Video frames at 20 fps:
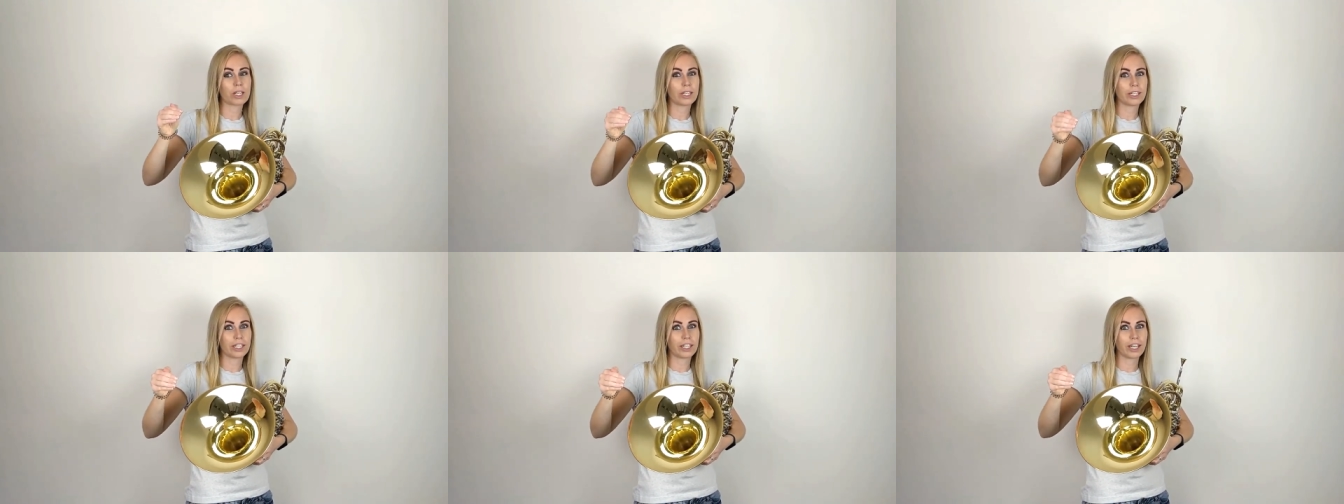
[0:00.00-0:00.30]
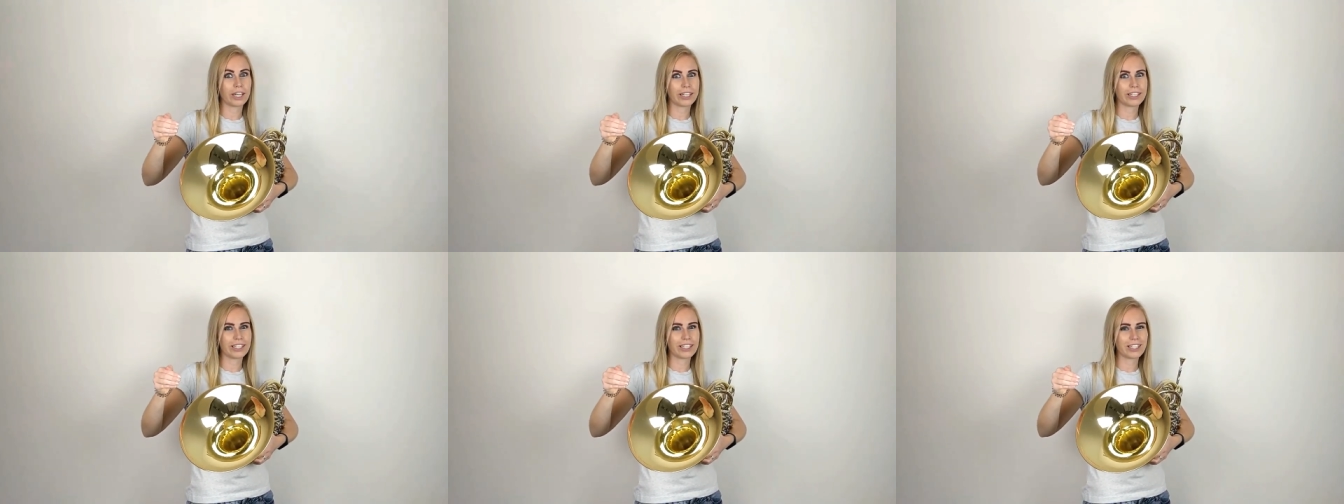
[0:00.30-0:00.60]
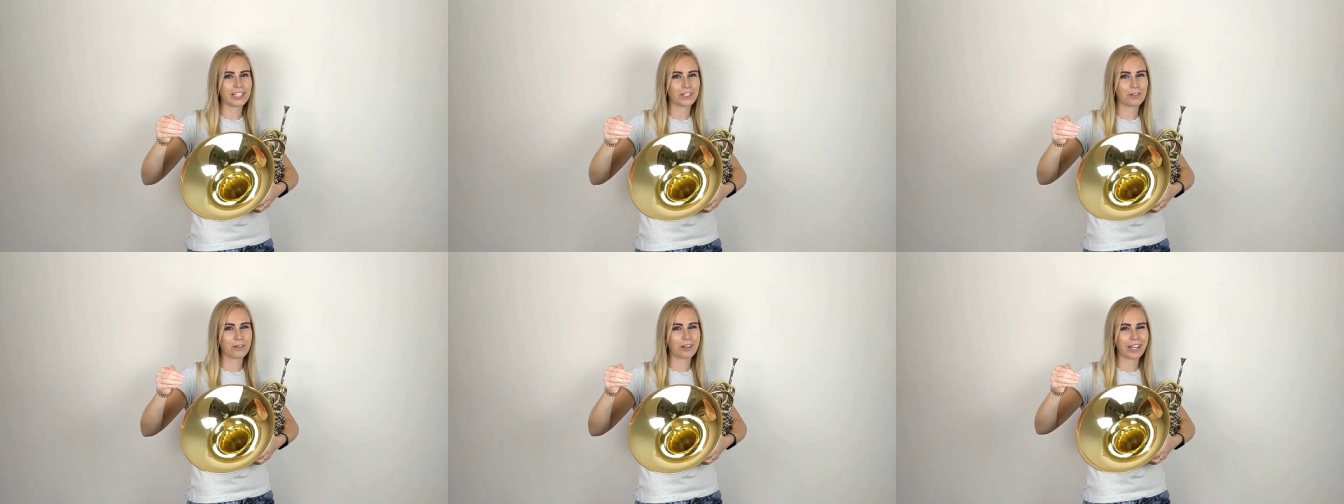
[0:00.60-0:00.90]
90
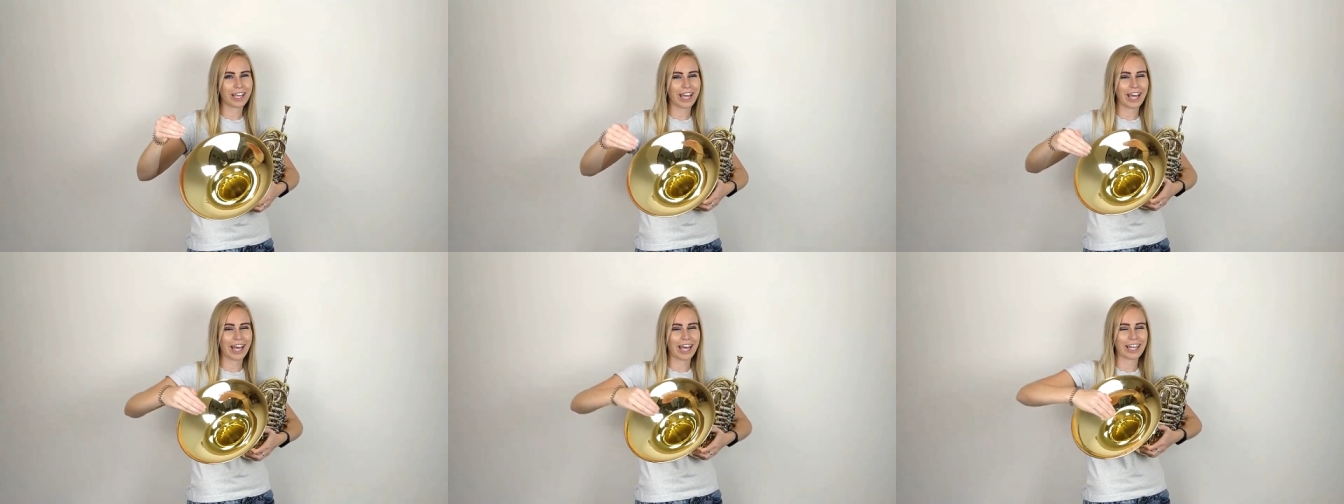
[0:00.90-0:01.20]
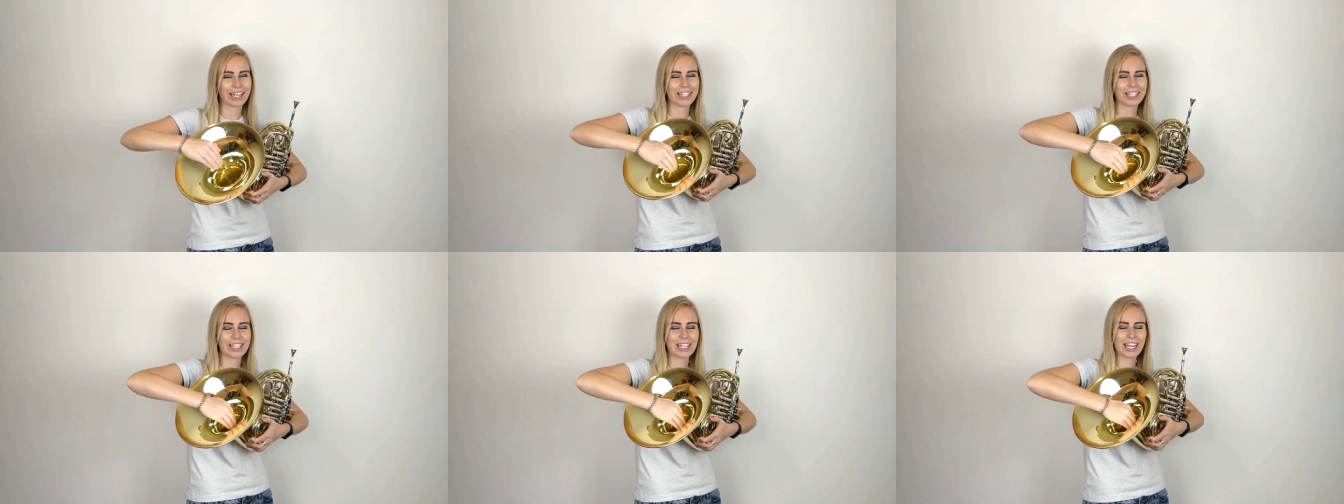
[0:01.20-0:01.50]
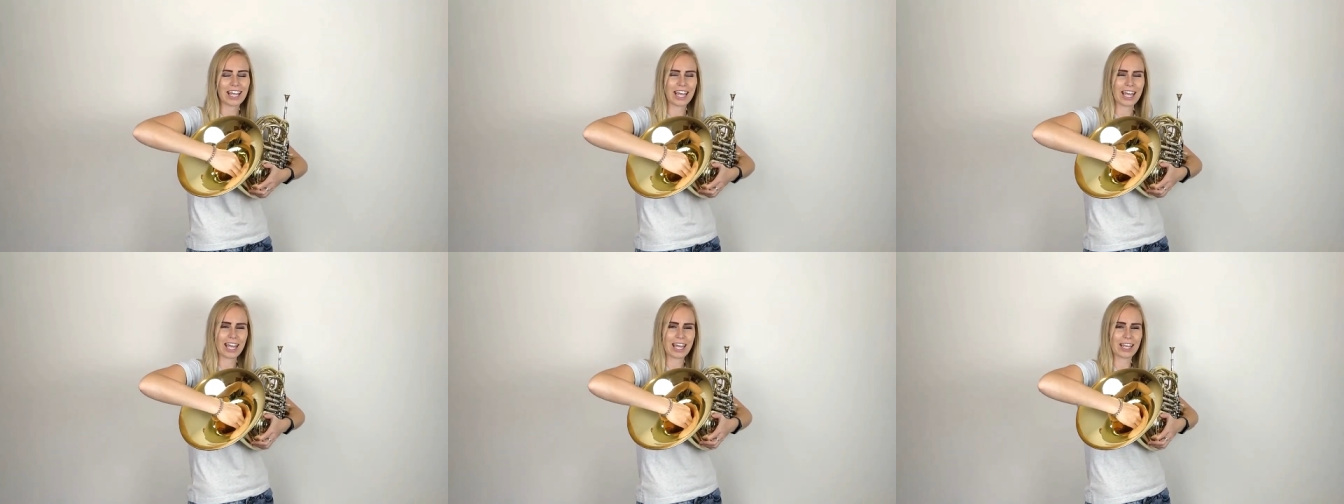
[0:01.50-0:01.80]
degree hand
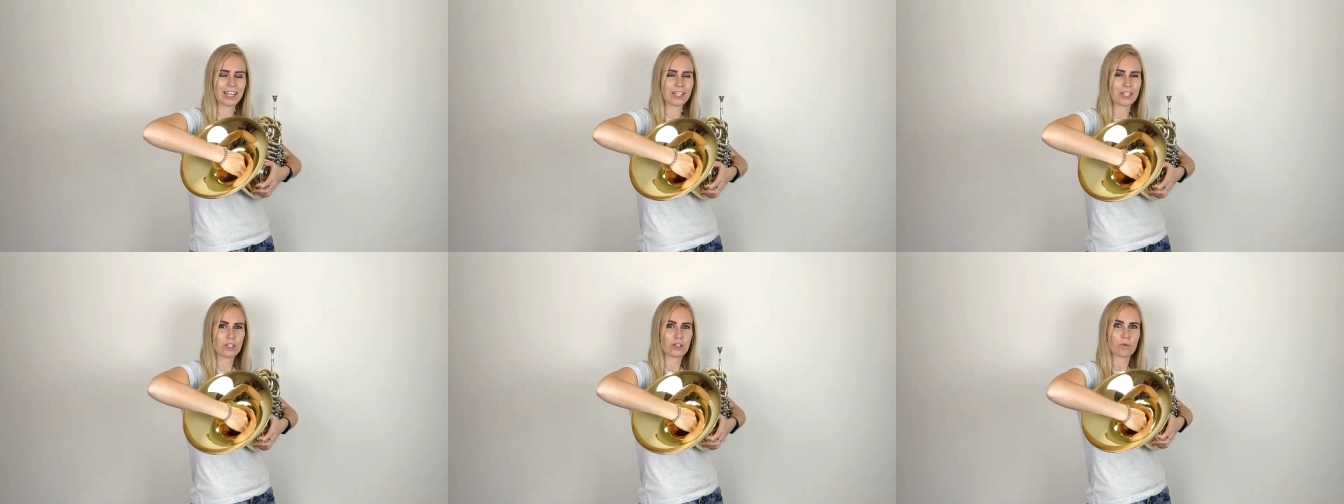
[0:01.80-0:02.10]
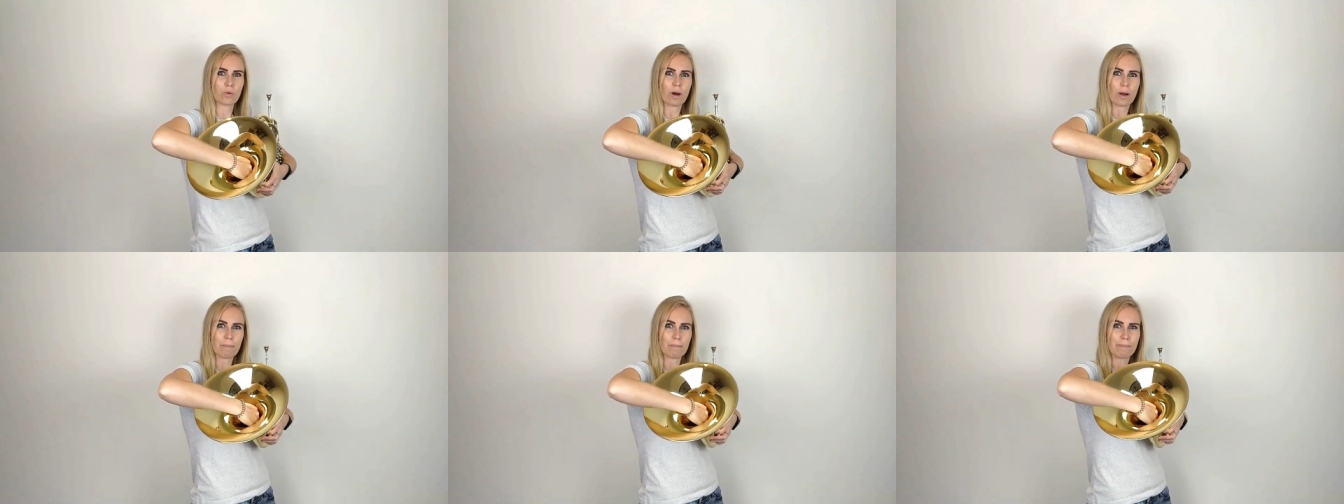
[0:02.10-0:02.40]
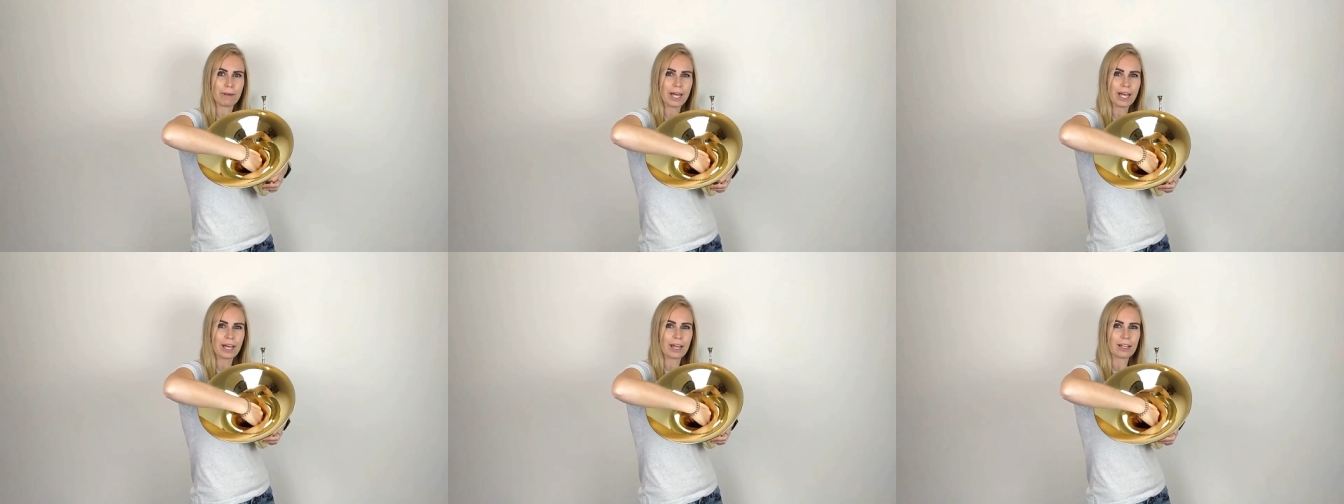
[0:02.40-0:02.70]
into our
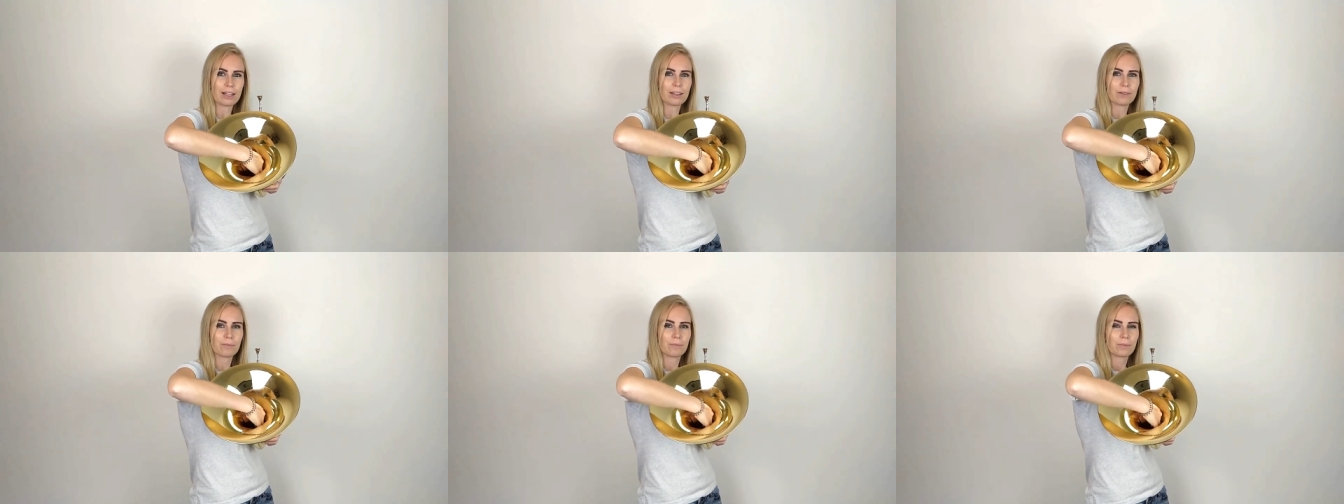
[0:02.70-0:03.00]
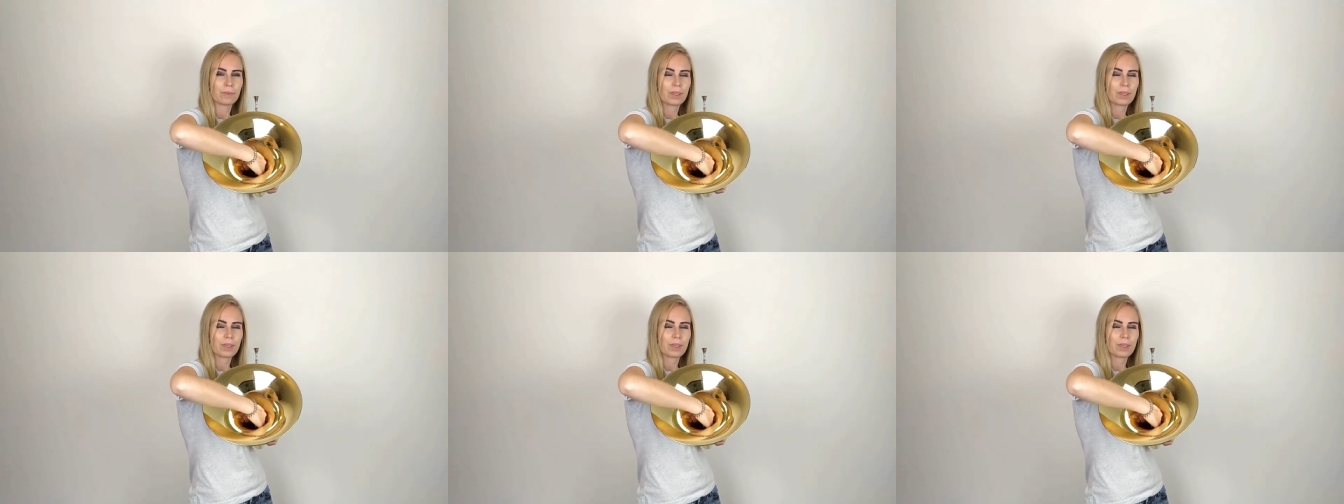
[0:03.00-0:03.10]
bow